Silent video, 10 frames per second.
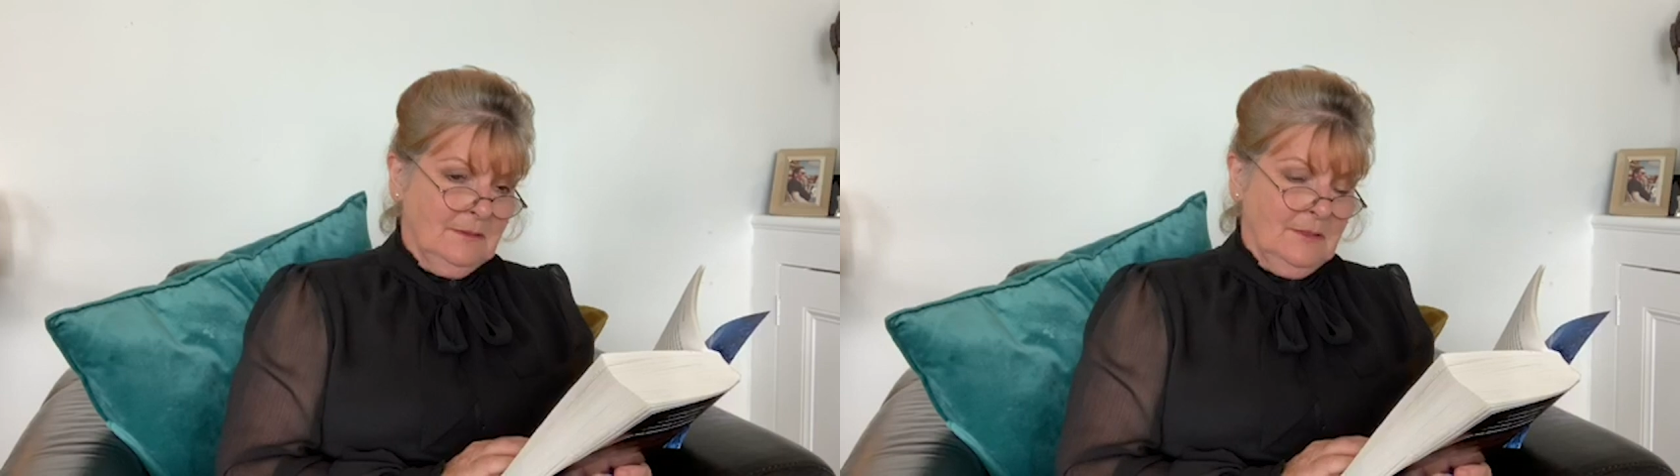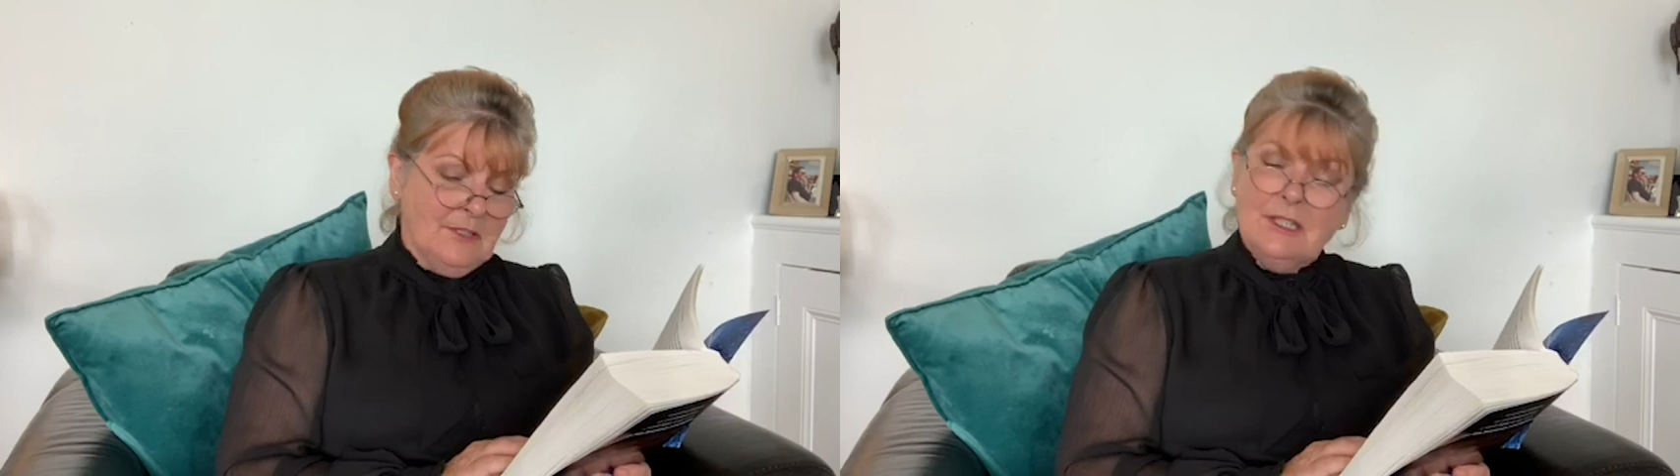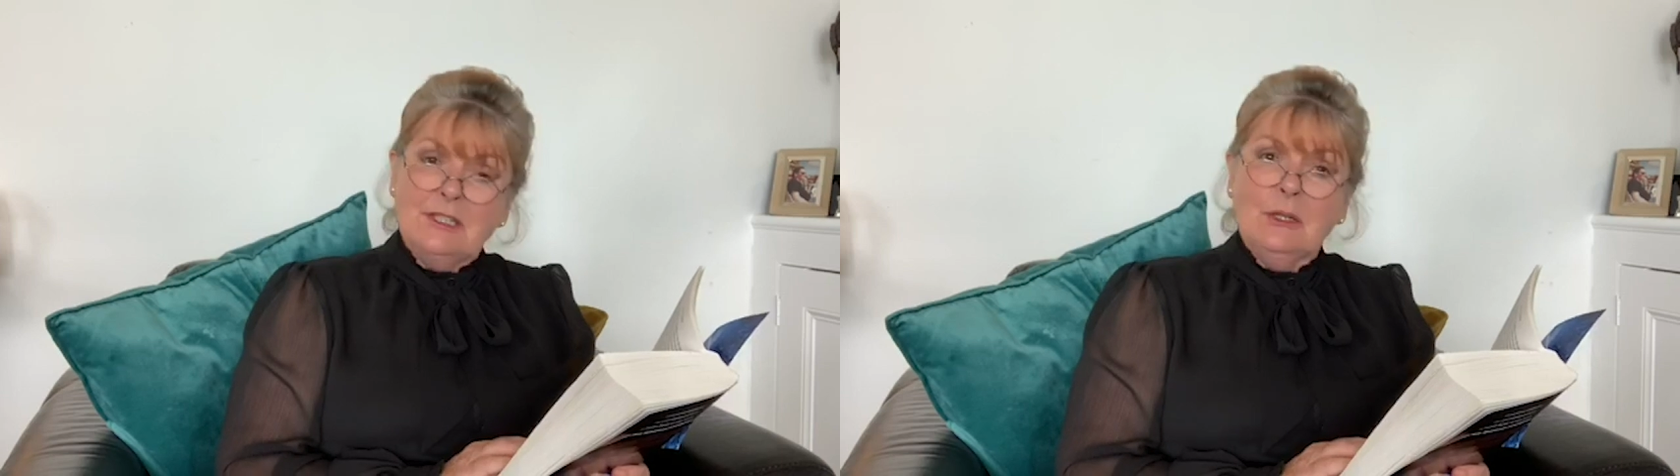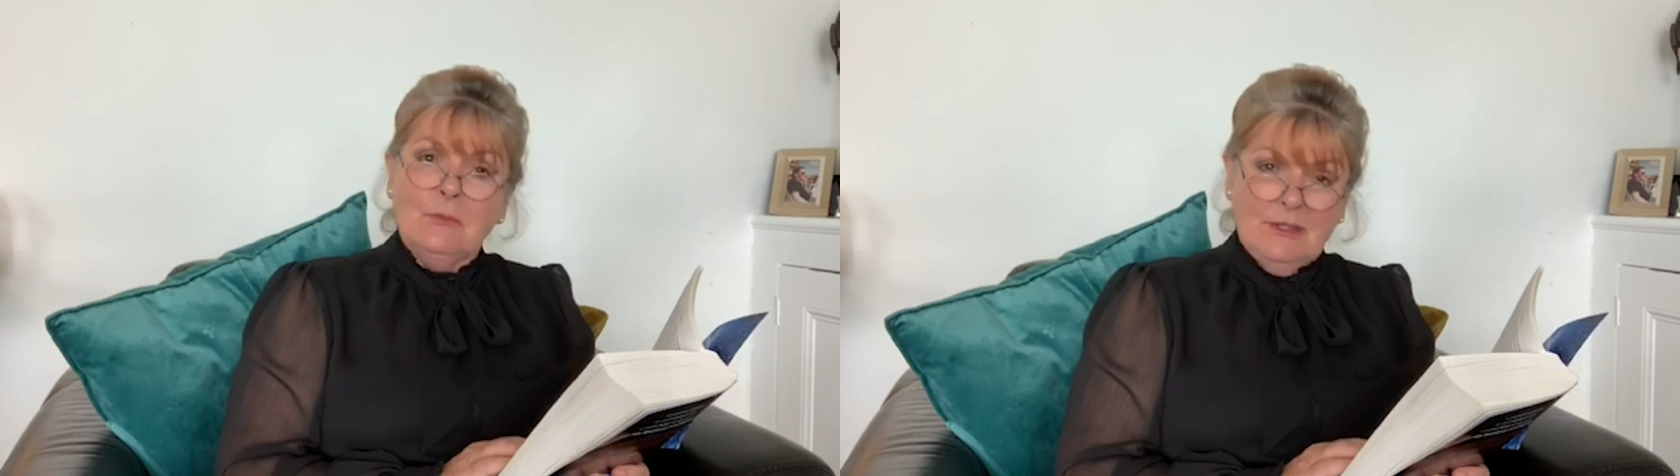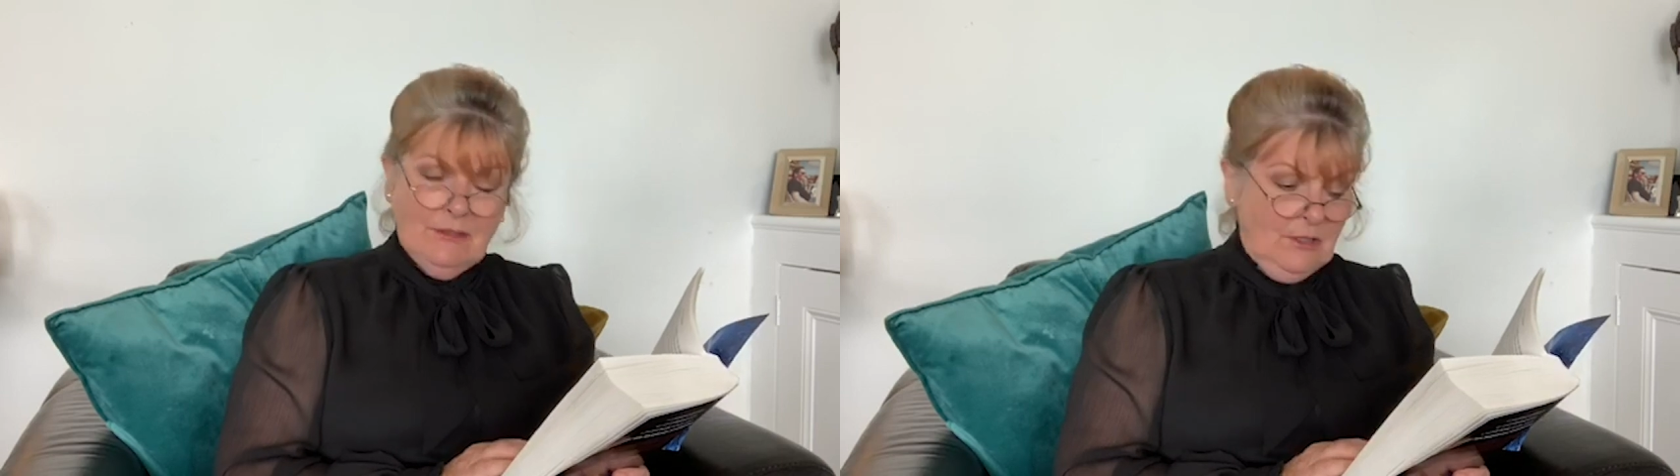Sitting
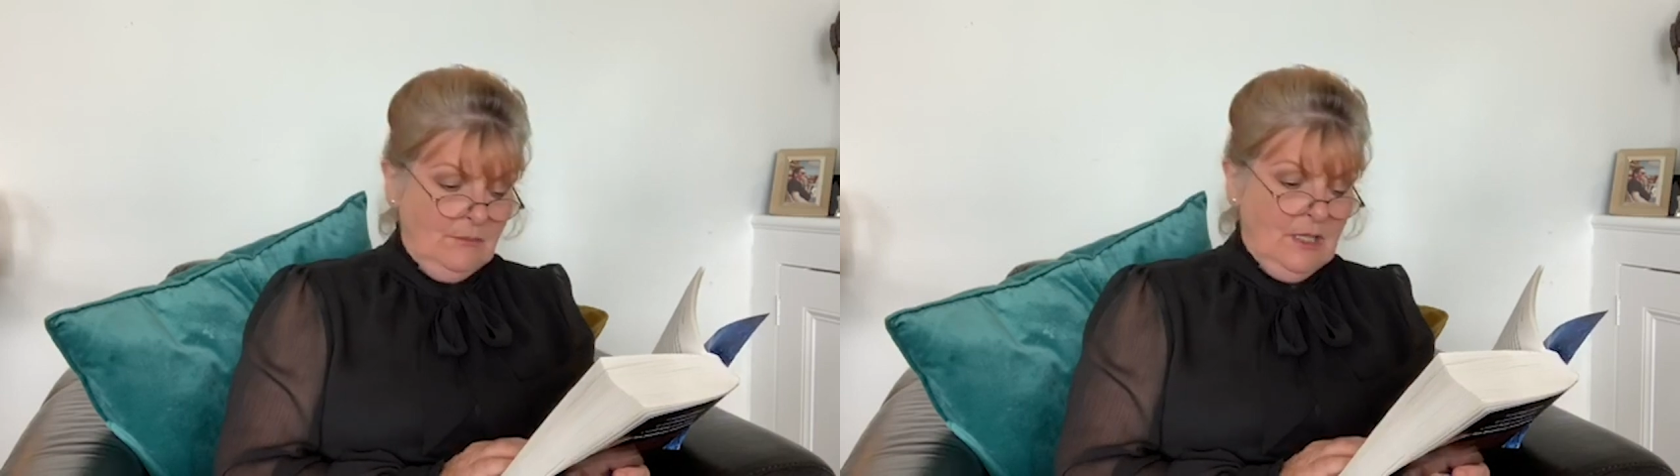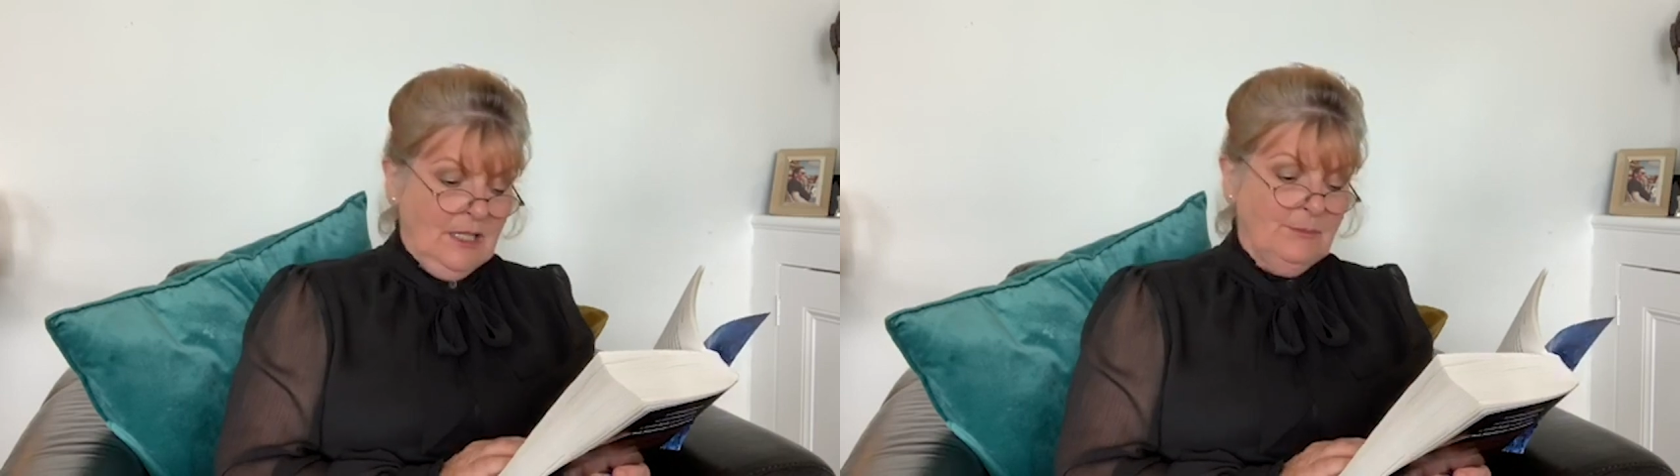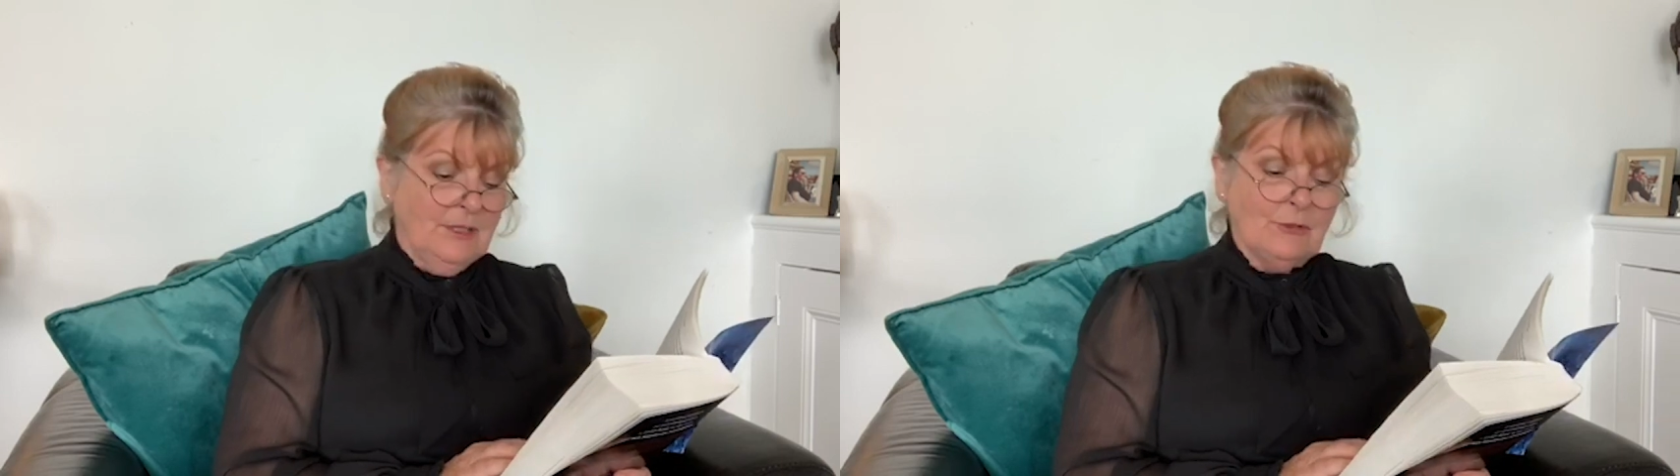with them had been